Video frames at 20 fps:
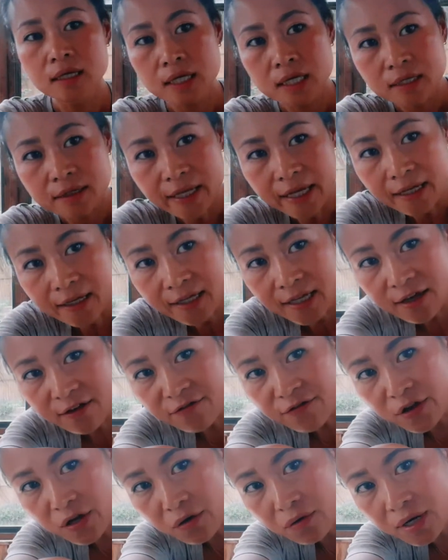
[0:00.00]
they give
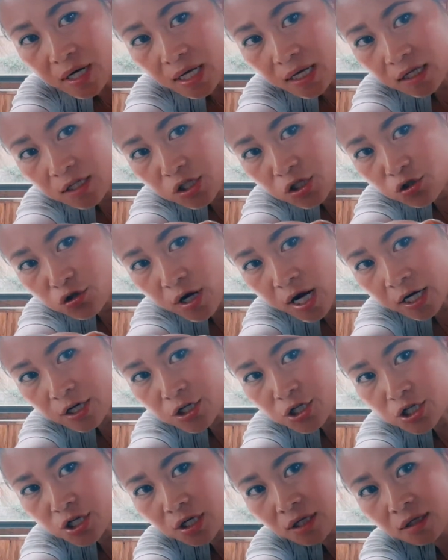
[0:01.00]
you an
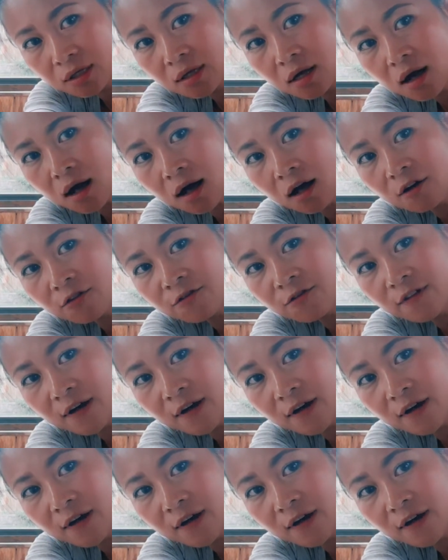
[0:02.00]
instruction of